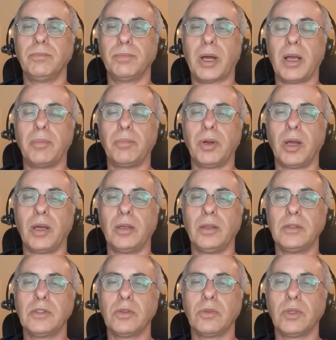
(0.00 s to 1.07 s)

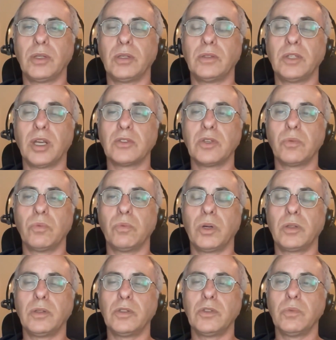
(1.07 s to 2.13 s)
pipeline so that it doesn't
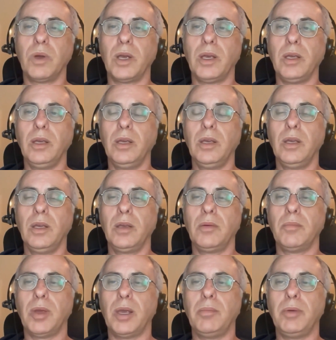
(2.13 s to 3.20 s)
work this way.
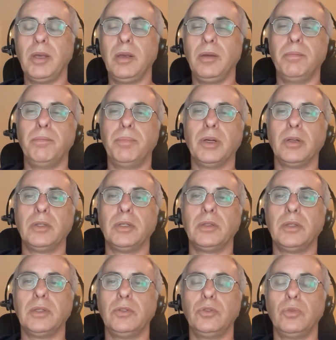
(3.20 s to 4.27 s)
Maybe build
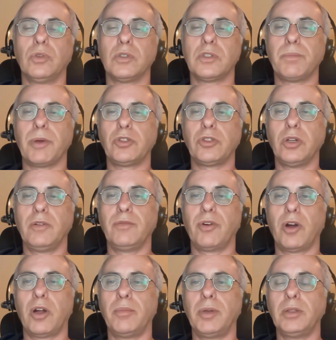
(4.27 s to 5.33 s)
it into a special
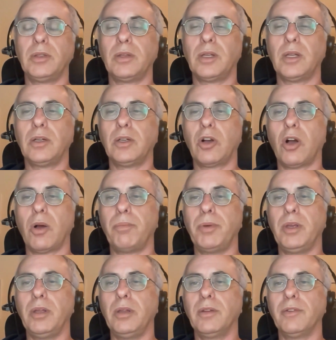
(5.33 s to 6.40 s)
environment and then
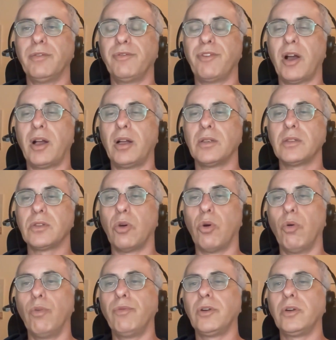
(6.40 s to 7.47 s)
copy the files
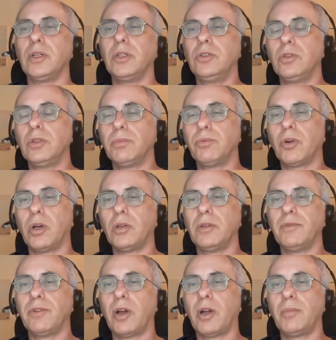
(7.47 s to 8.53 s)
over into the prod
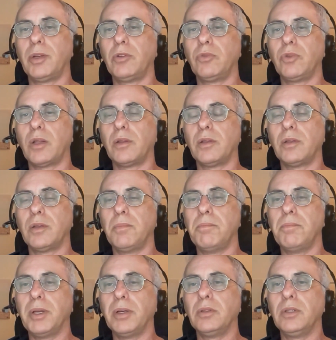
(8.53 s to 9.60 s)
environment rather than
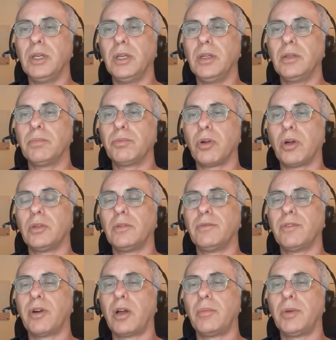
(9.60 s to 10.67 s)
build in the prod
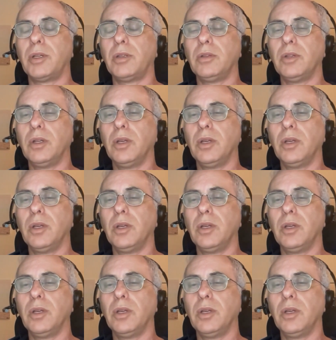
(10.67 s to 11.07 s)
environment.